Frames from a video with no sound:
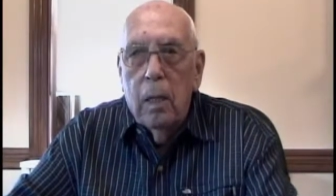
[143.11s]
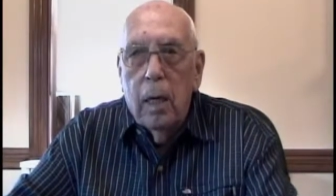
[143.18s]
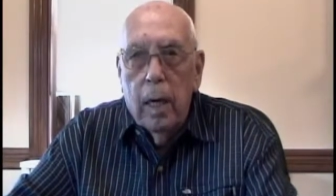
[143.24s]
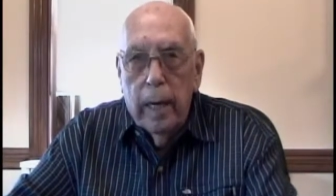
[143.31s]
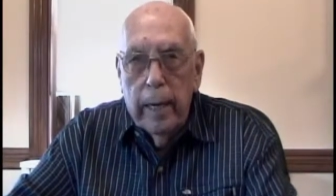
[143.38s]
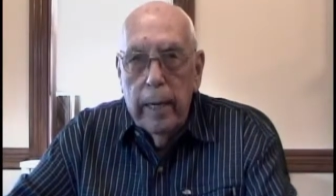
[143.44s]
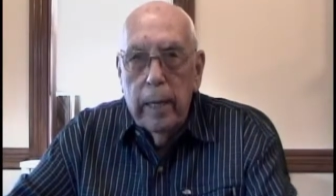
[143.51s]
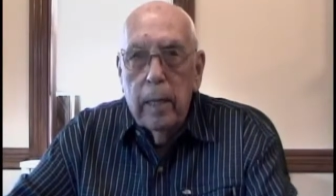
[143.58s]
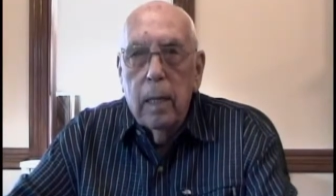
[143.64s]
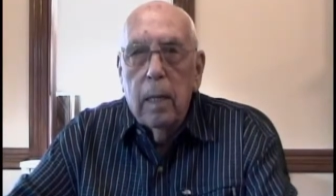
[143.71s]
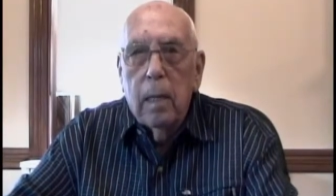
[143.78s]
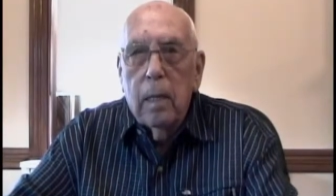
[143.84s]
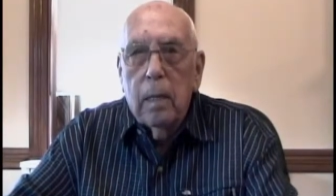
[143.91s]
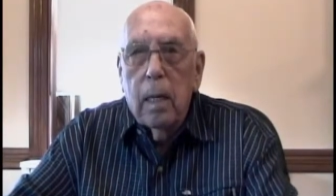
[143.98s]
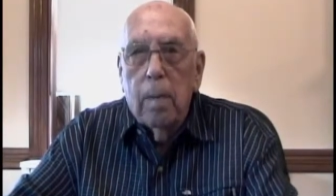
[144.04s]
I had a
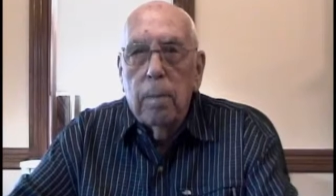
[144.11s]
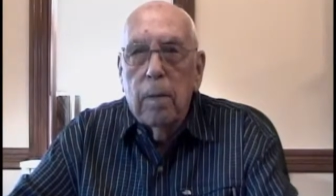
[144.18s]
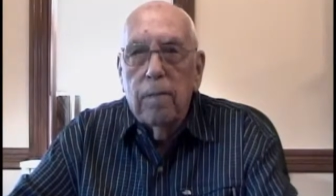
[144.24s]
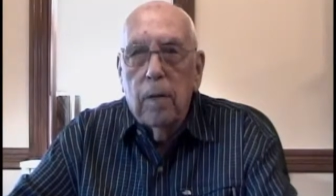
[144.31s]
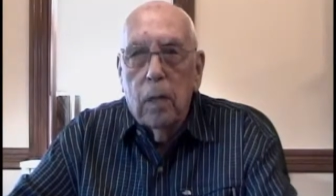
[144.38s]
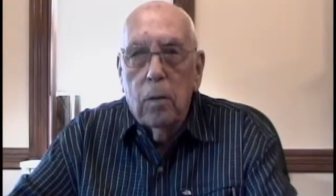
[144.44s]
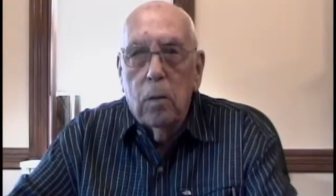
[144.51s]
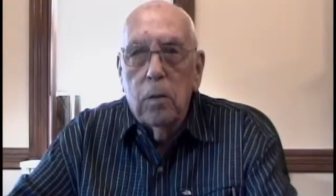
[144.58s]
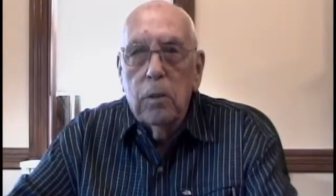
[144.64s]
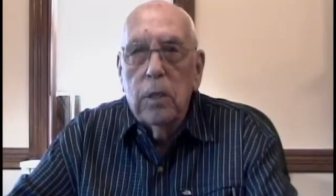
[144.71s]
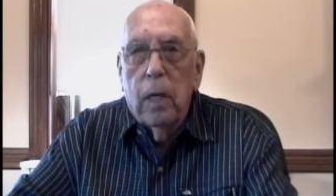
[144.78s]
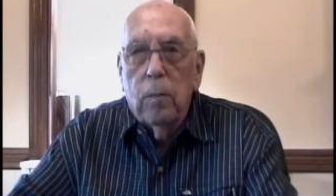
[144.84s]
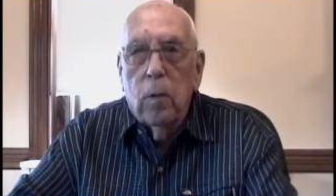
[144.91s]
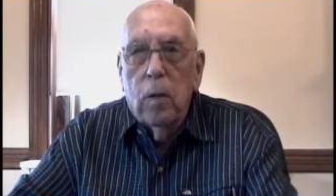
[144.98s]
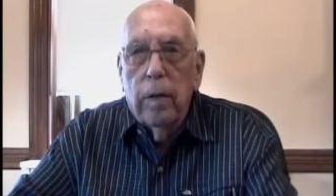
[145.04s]
couple of uncles
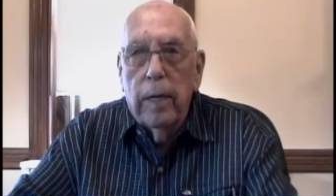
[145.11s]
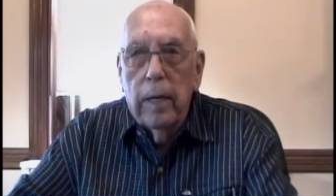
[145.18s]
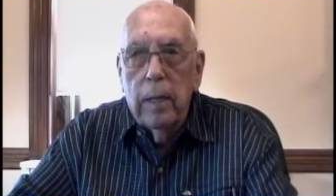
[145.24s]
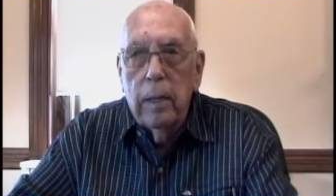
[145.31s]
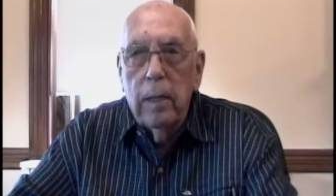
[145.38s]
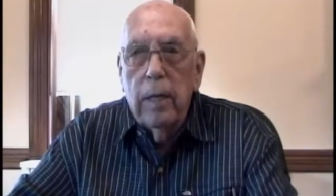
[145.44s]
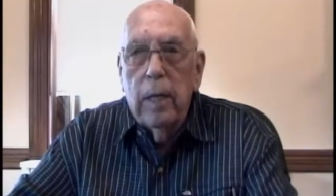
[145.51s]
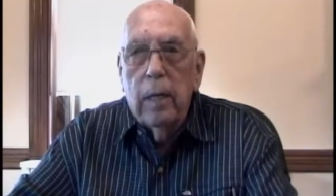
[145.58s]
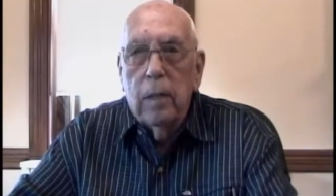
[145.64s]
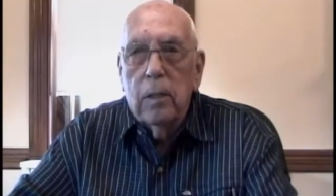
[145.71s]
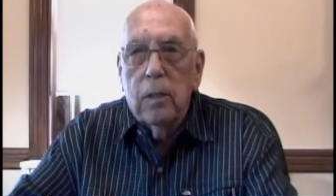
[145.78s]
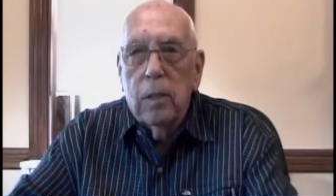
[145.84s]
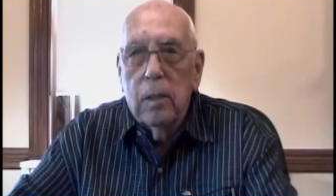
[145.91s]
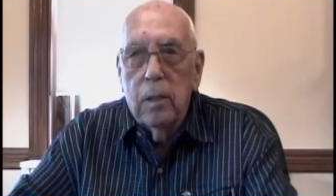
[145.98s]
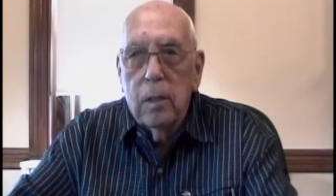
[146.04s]
that were in, yes.